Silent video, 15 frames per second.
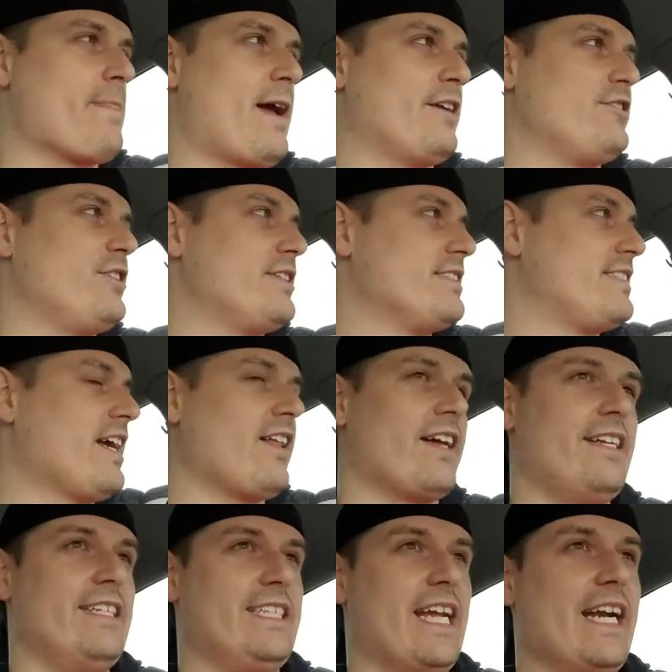As you can tell,
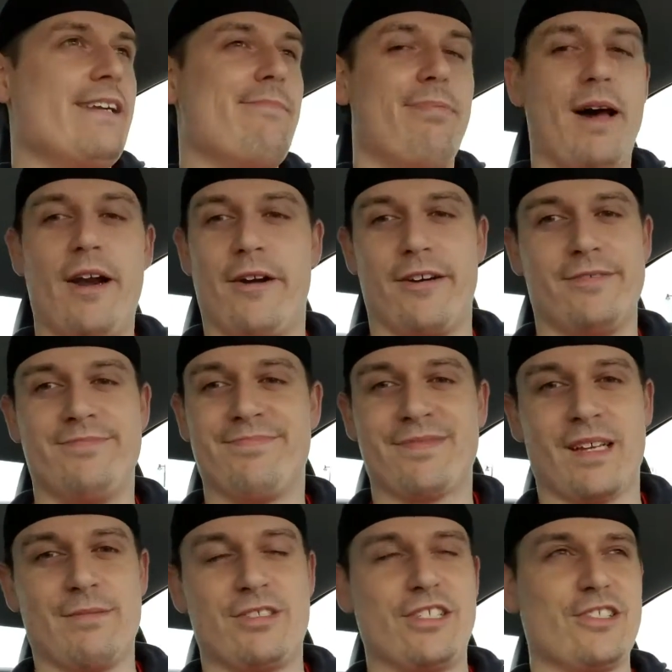I didn't get any better.
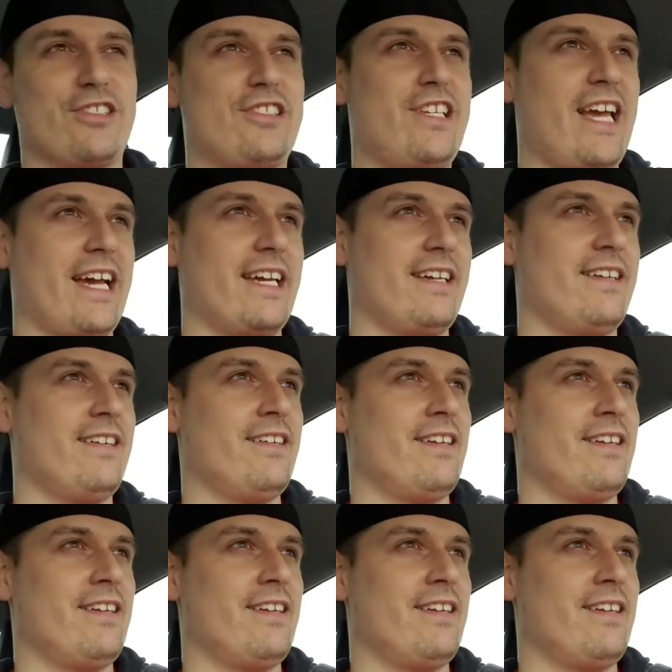I'm still sick.